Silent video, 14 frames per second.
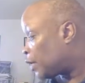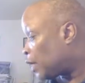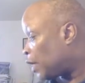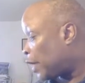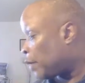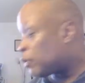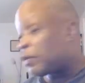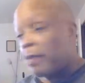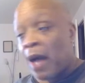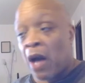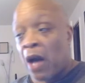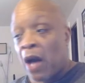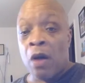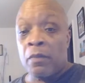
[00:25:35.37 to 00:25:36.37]
it was
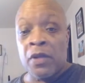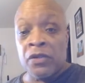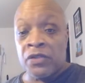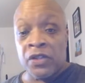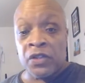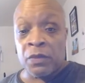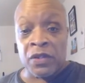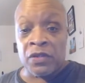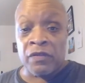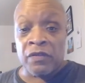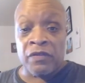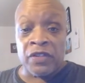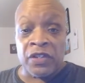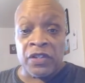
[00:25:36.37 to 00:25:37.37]
about almost
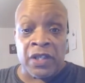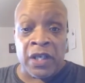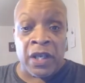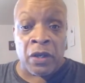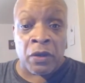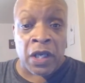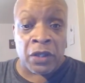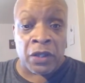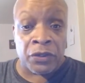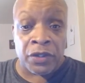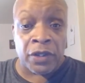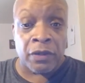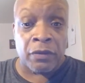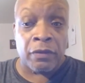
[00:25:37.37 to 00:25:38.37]
expensive as the Neocolor
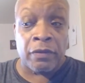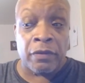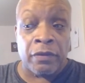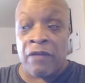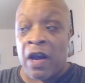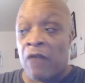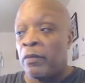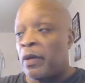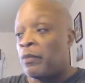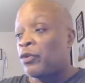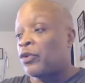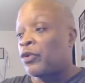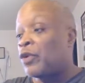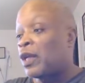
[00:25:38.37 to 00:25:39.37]
too, if I
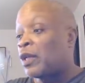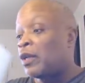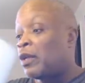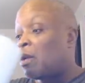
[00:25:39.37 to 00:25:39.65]
remember correctly.